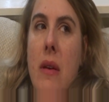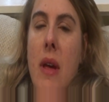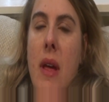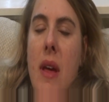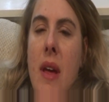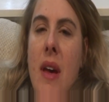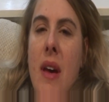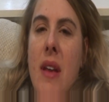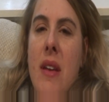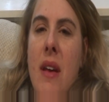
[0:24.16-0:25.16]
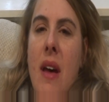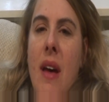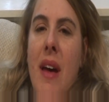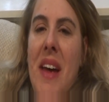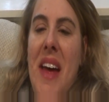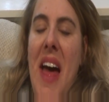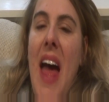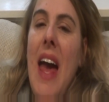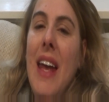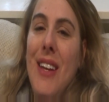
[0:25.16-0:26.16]
And
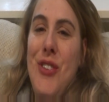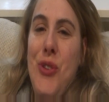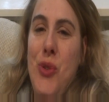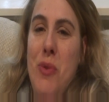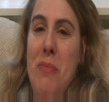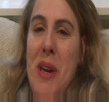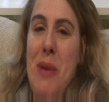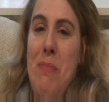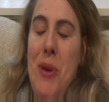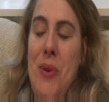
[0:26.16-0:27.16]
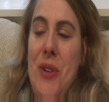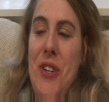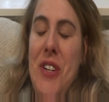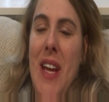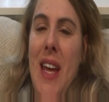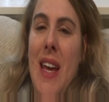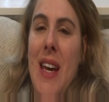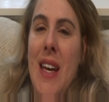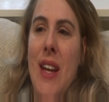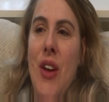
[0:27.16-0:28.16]
I had issues with my computer,
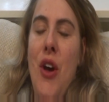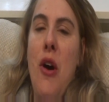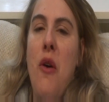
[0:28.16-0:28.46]
and